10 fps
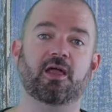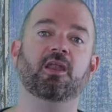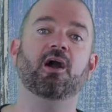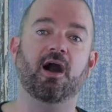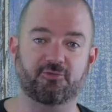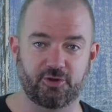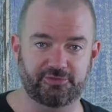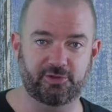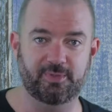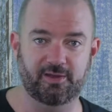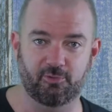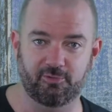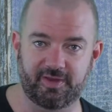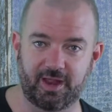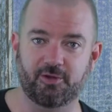done. I've got a 2-minute rule
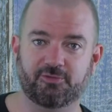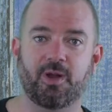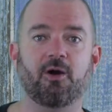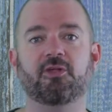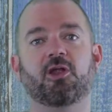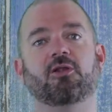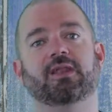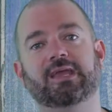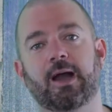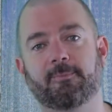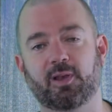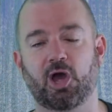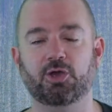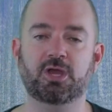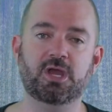video as well that I'll link up
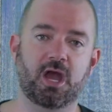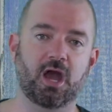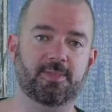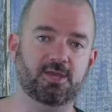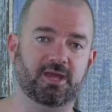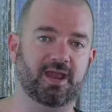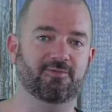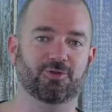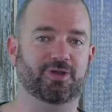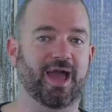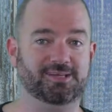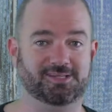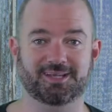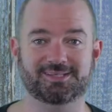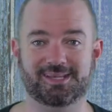below that you can have a look at. So
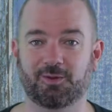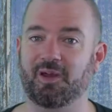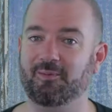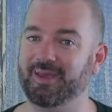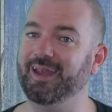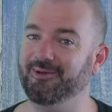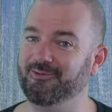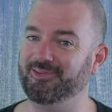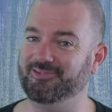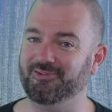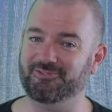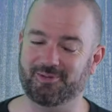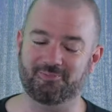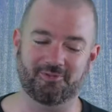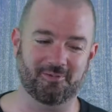you can see where I'm getting all these
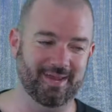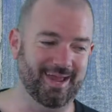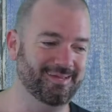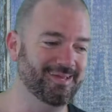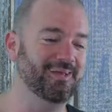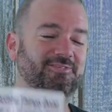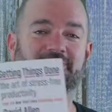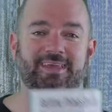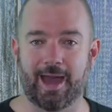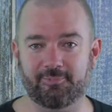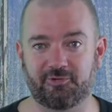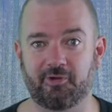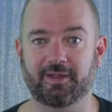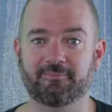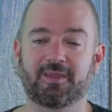concepts from, yeah? So
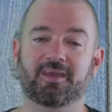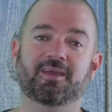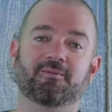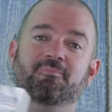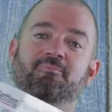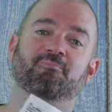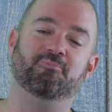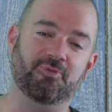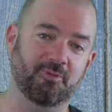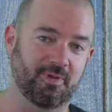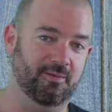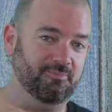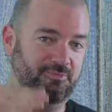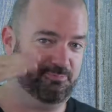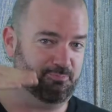capturing. So I'm
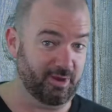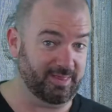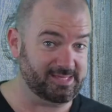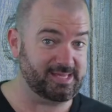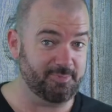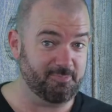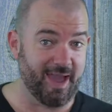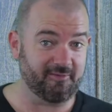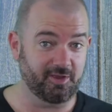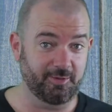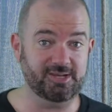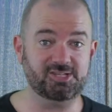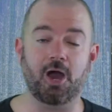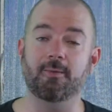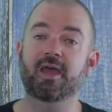bringing the steps back for you each
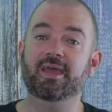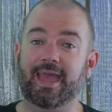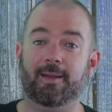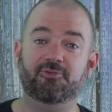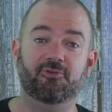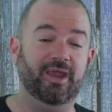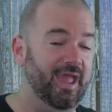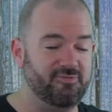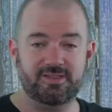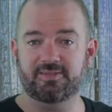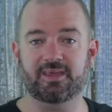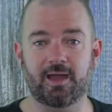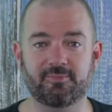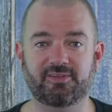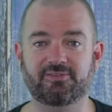time. Capturing everything that
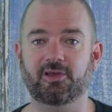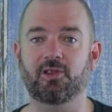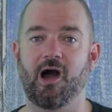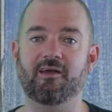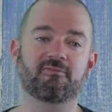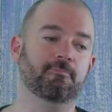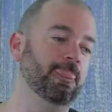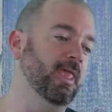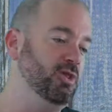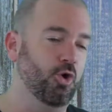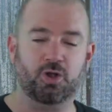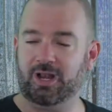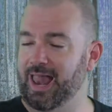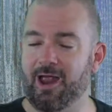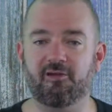comes into your life. You're
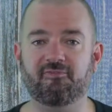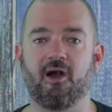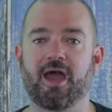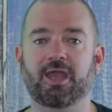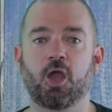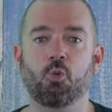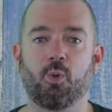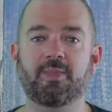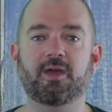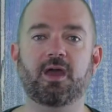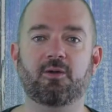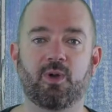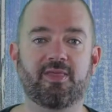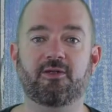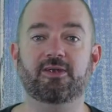clarifying
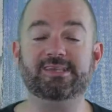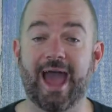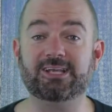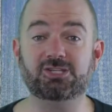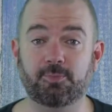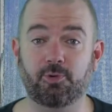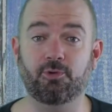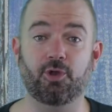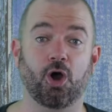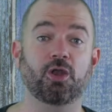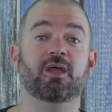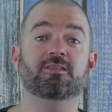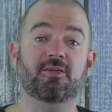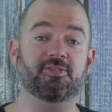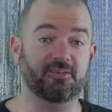whether it's actionable or not.
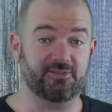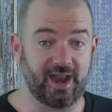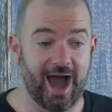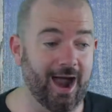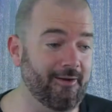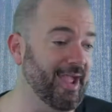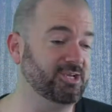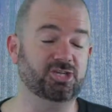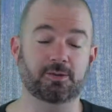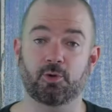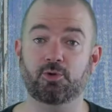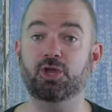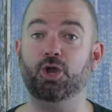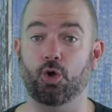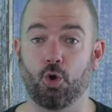The things that are actionable,
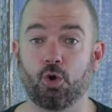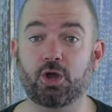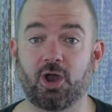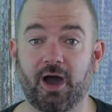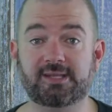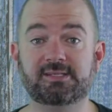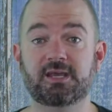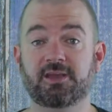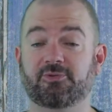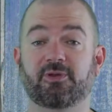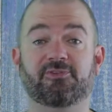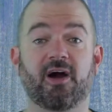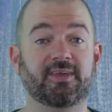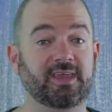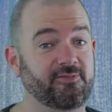you're going to organize. So it's
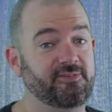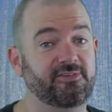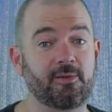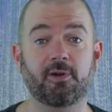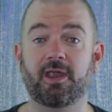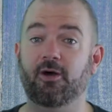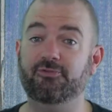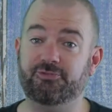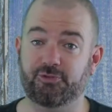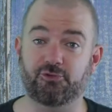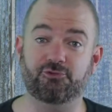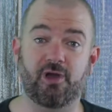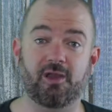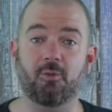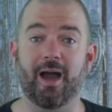either give to someone else, do
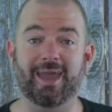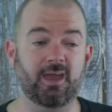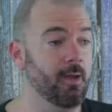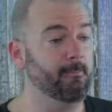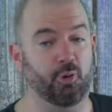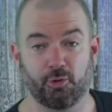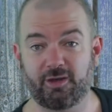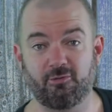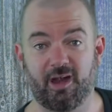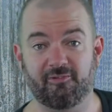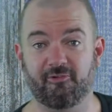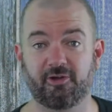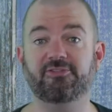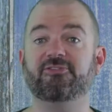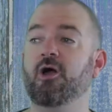straight away, put in
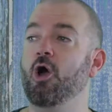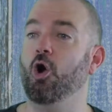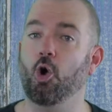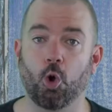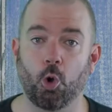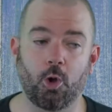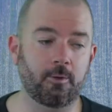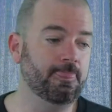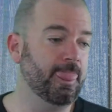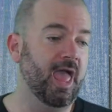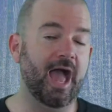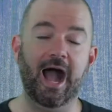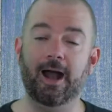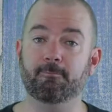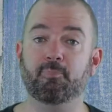reference, or
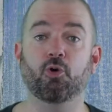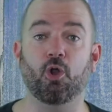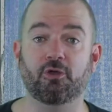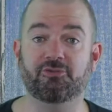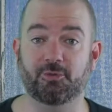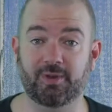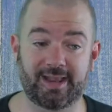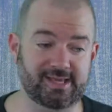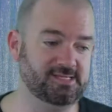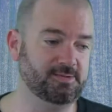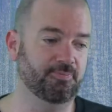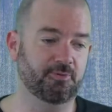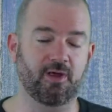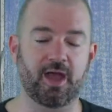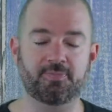put onto a list.
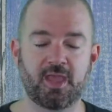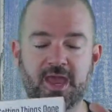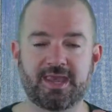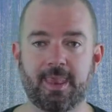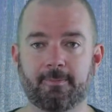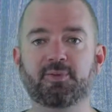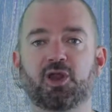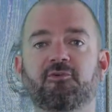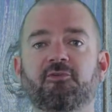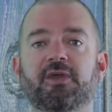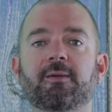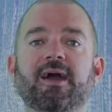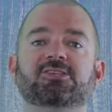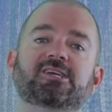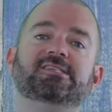Right? Now, the beautiful thing
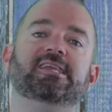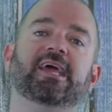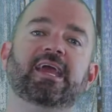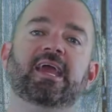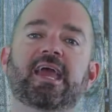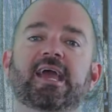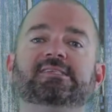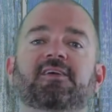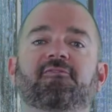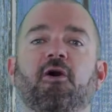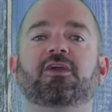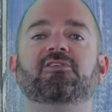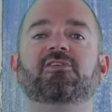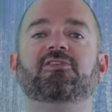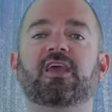about GTD
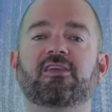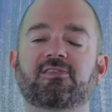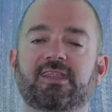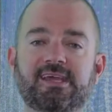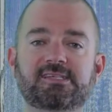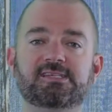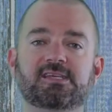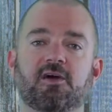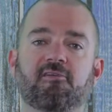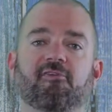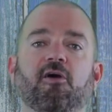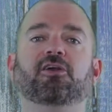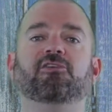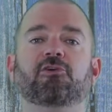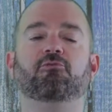is his lists
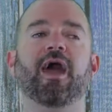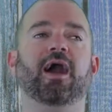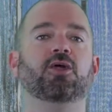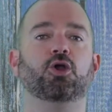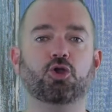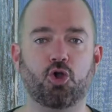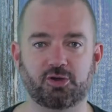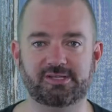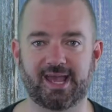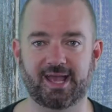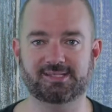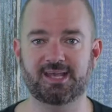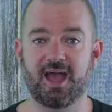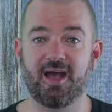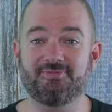focus around context.
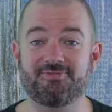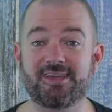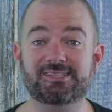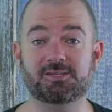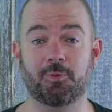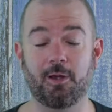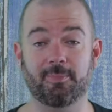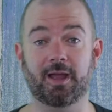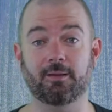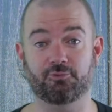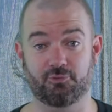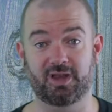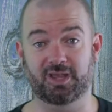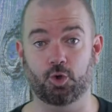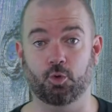This is where it becomes
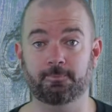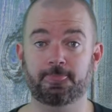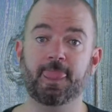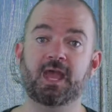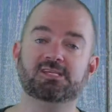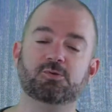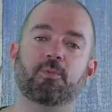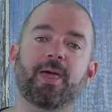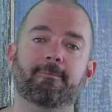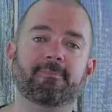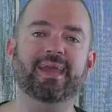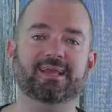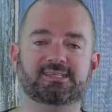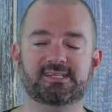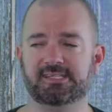really cool. So what that
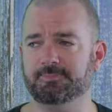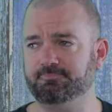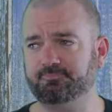means is